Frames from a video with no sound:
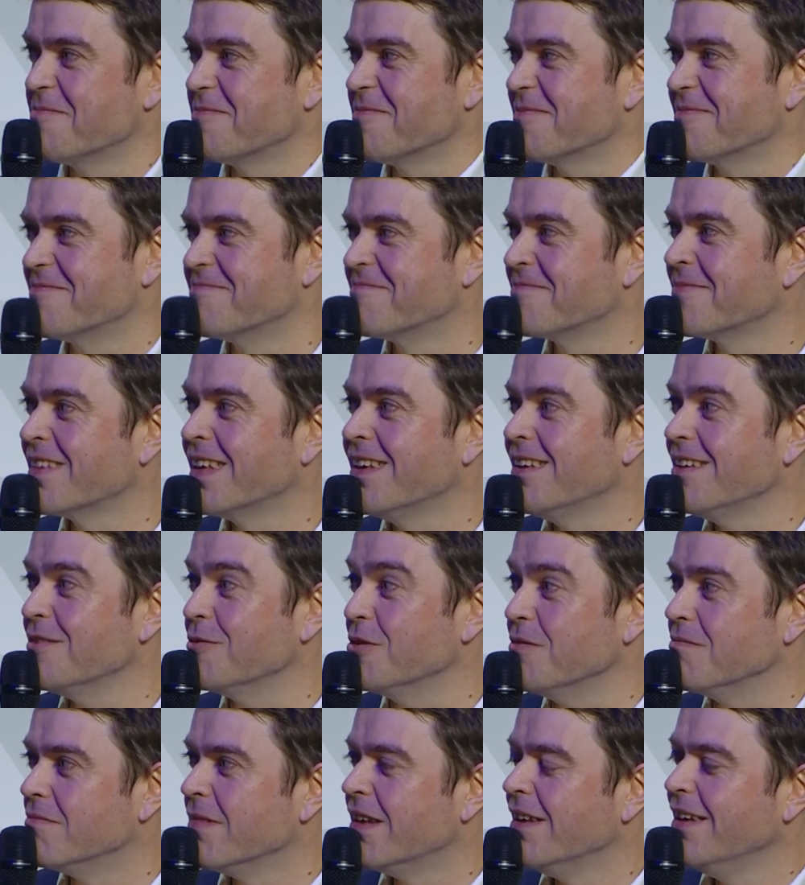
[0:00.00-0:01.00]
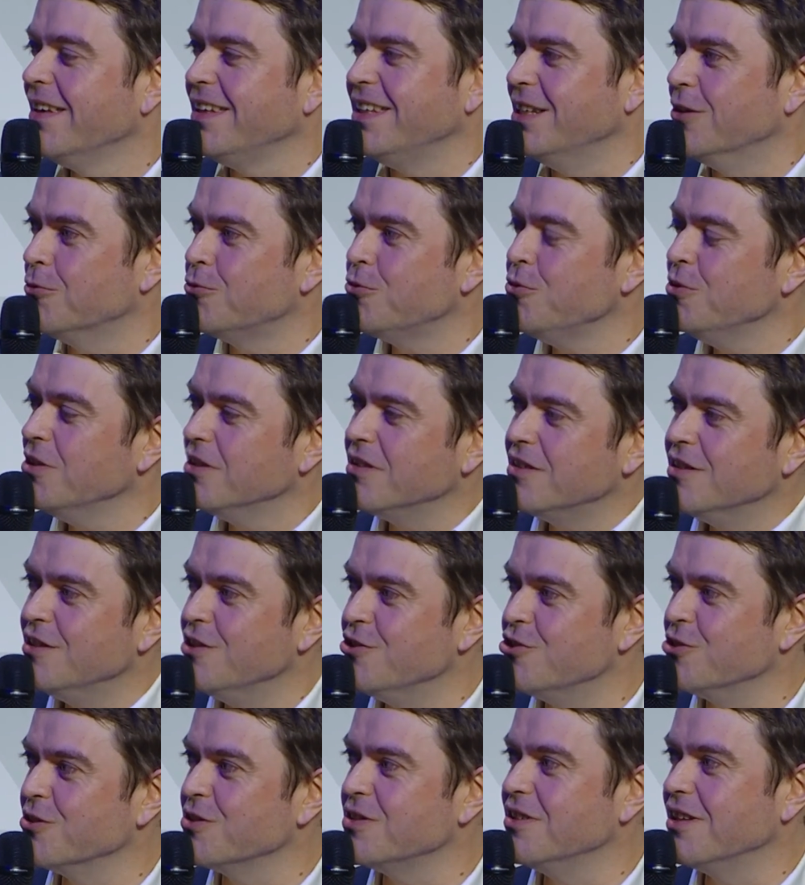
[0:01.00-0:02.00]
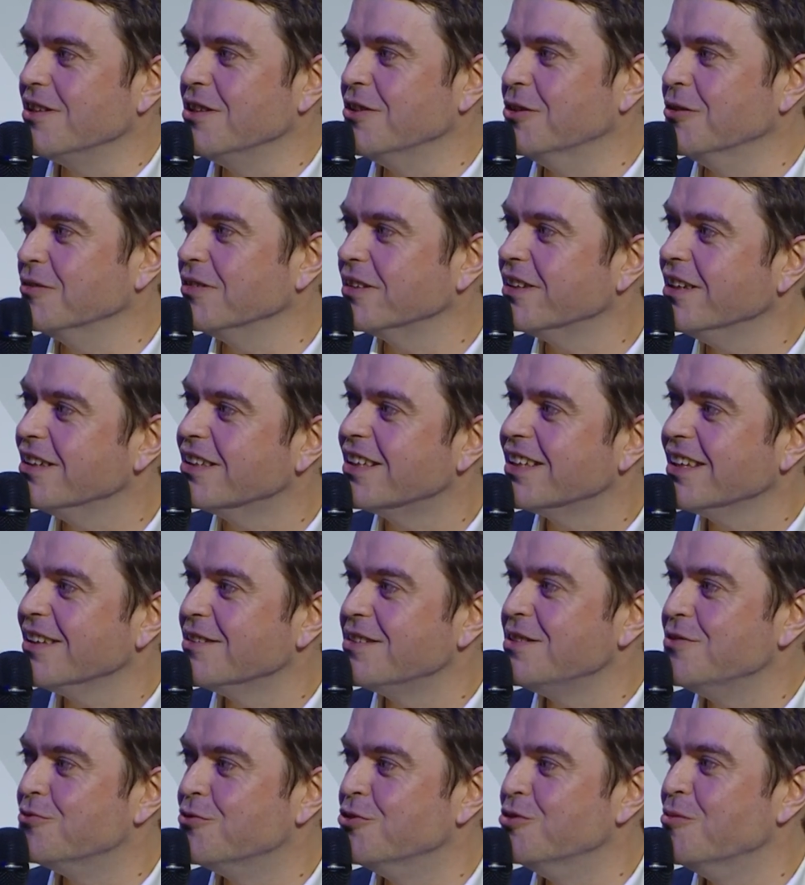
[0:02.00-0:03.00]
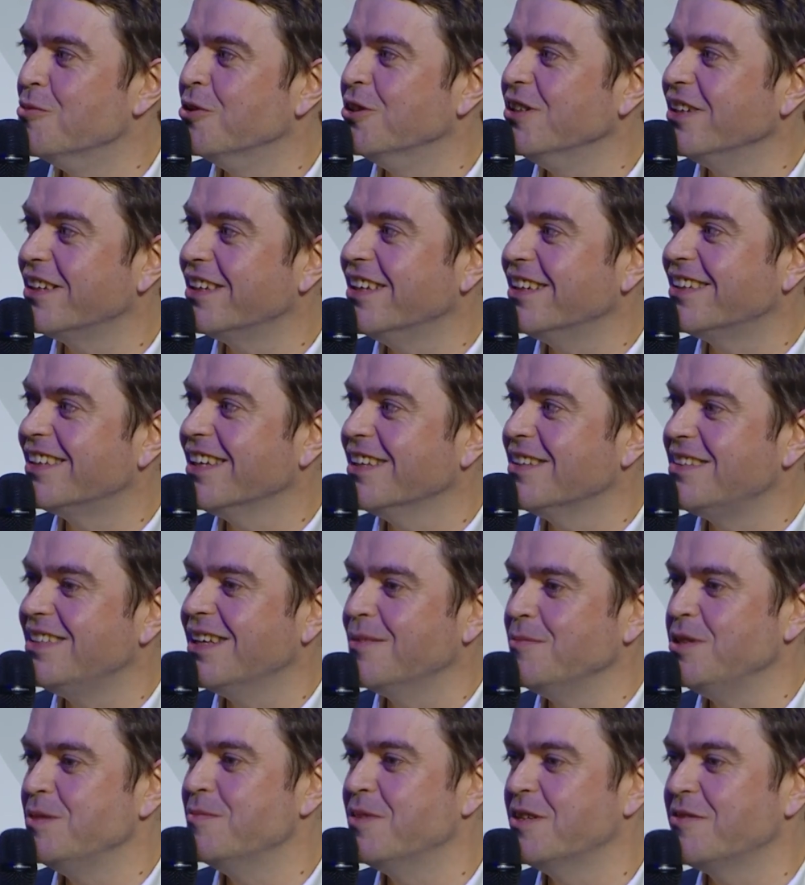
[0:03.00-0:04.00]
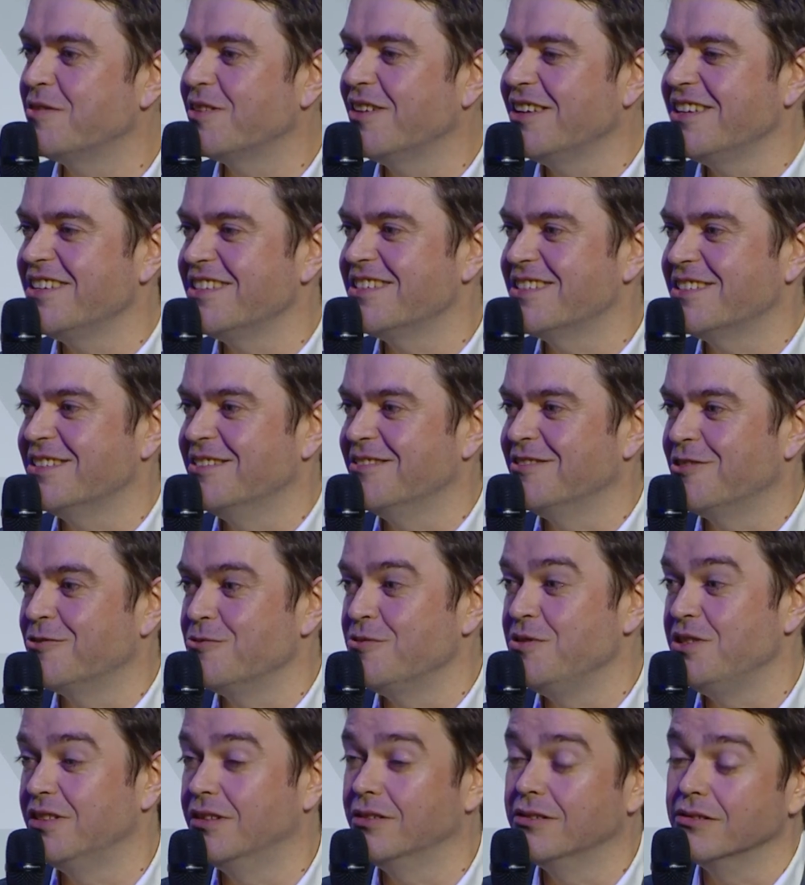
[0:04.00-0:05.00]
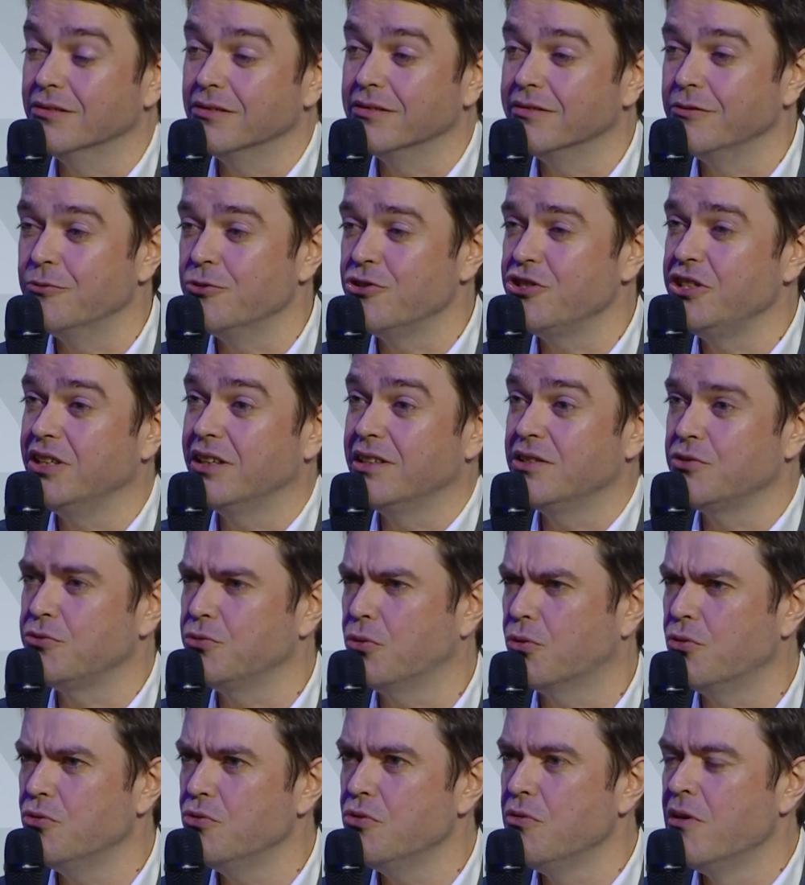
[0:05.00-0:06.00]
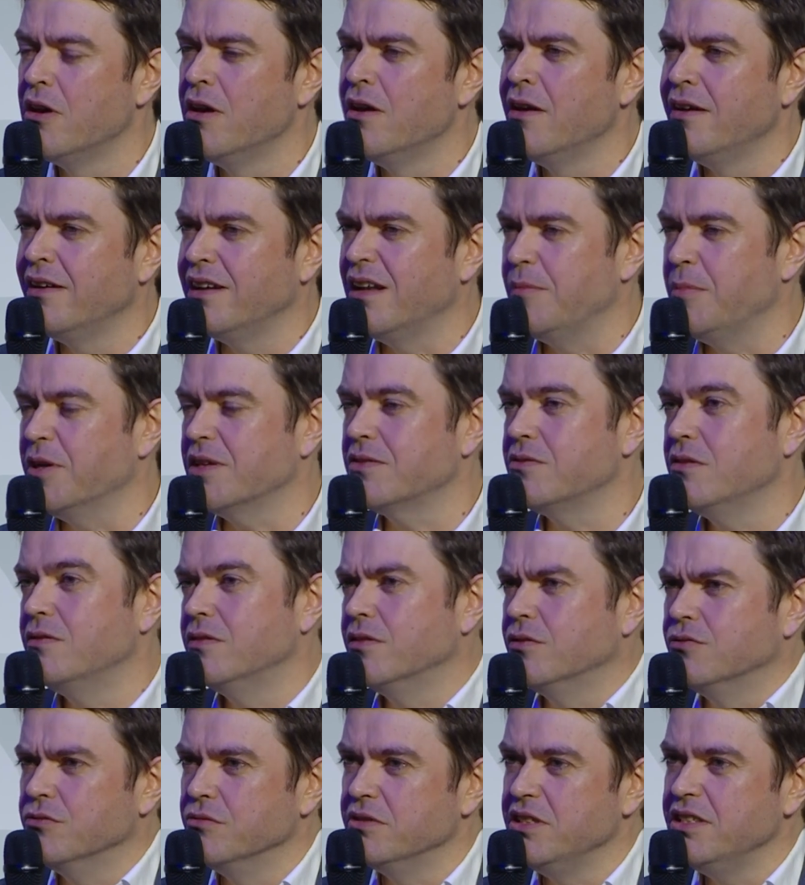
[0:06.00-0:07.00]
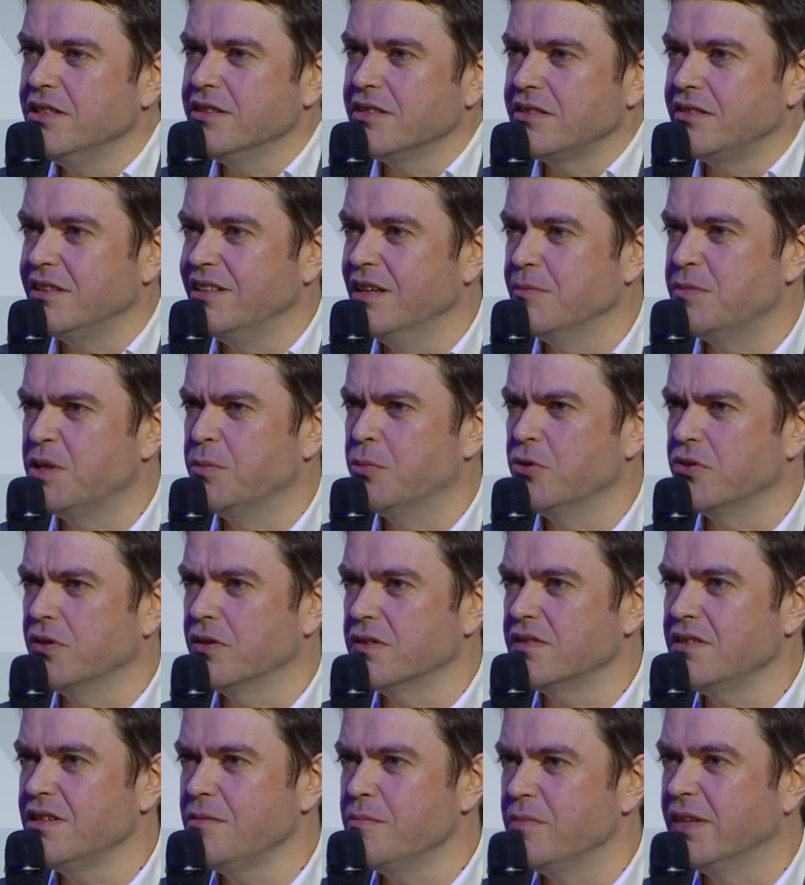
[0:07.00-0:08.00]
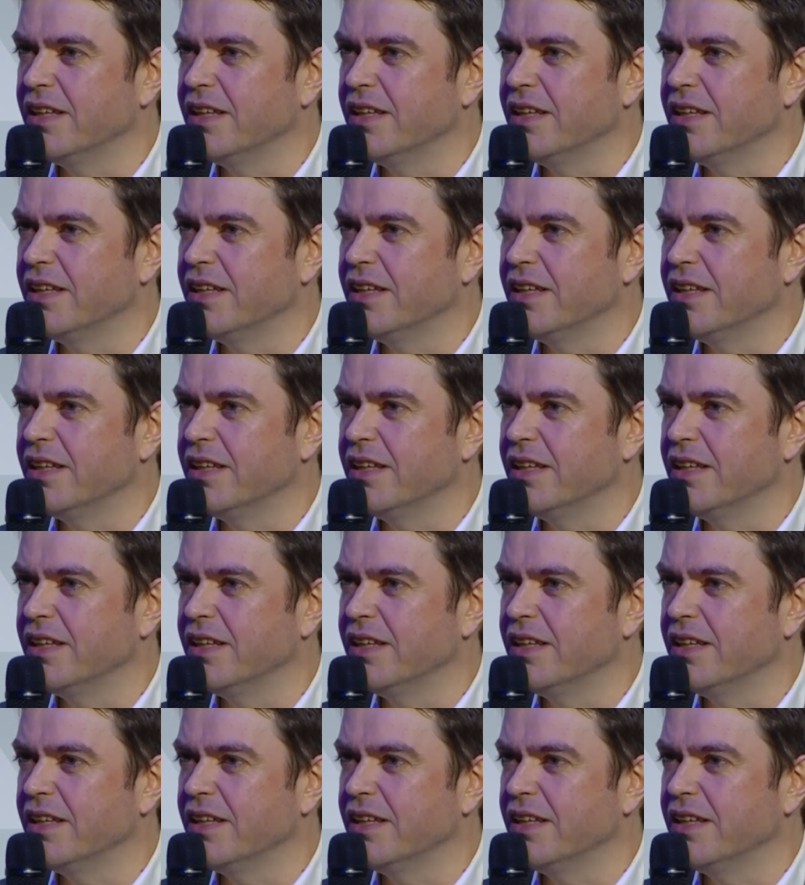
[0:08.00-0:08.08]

end the sentence. The sofa. No, there is no intelligence. If you're going to ask somebody to finish the sentence,